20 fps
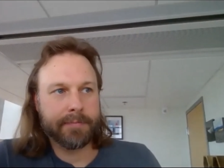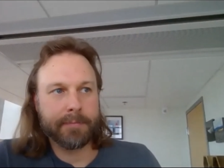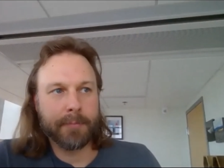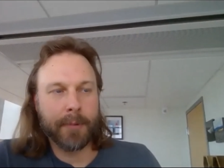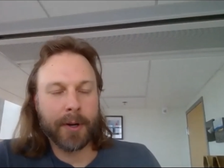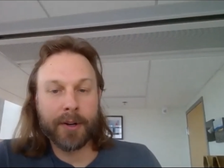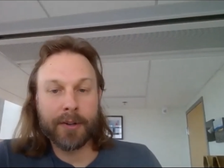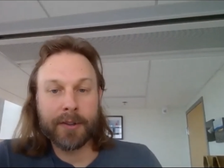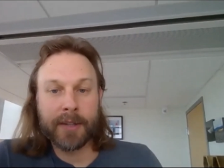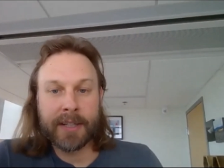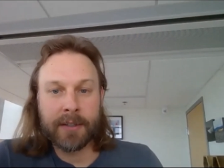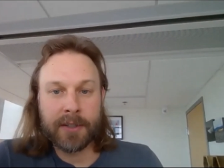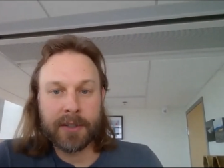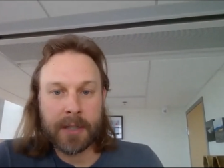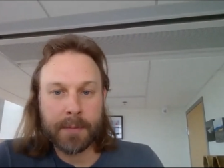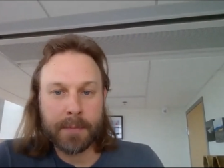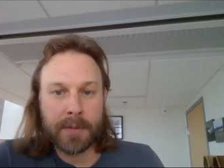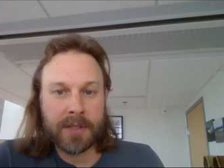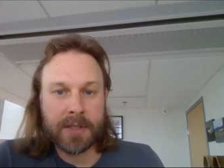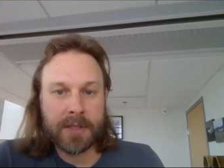what our
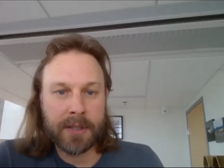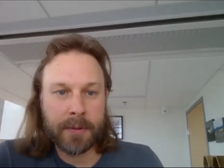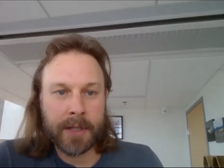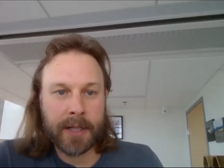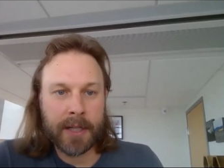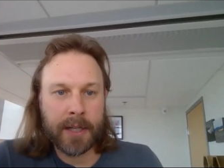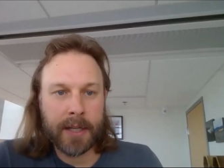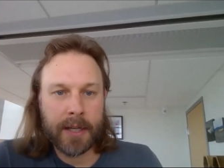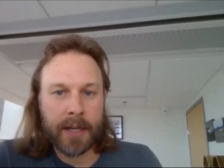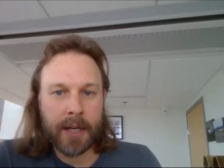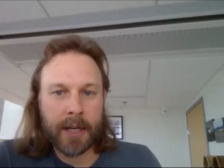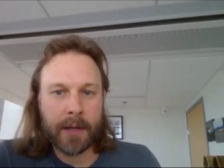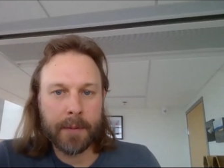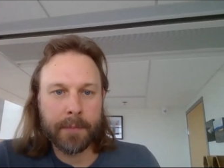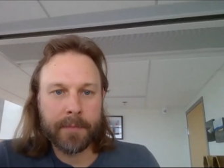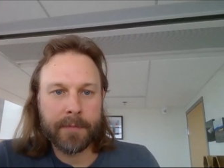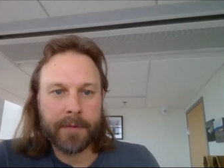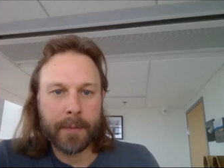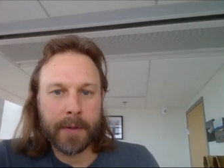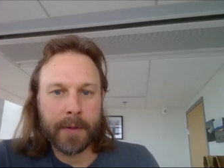leadership is doing
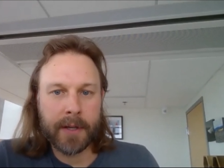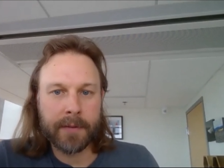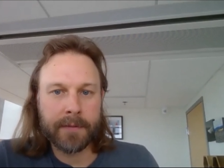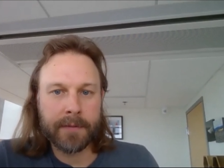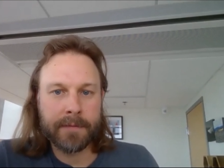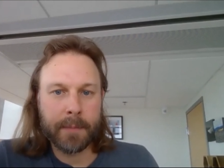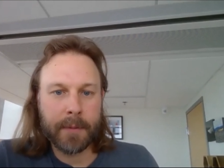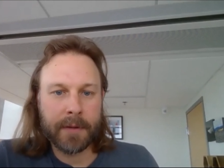from a